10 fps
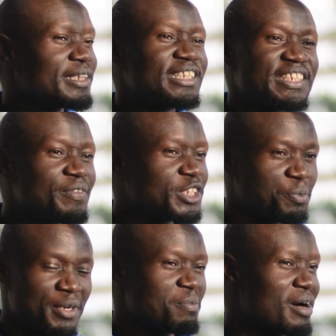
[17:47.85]
The Steven
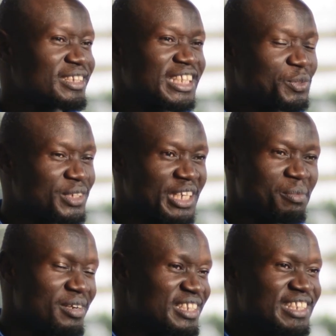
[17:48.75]
Spielbergs that we
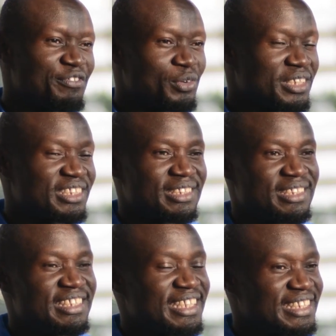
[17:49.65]
celebrate here for
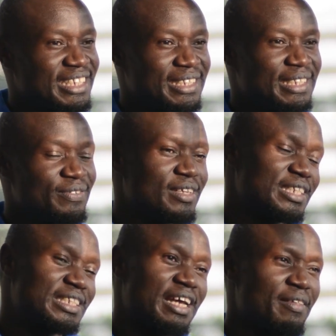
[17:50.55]
these years, that
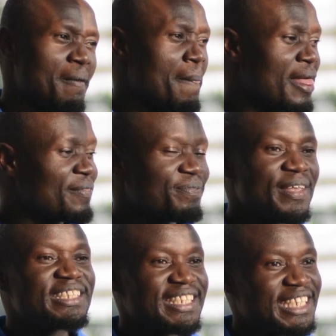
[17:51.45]
these guys,
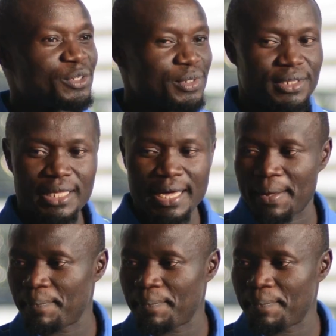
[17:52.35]
they started with,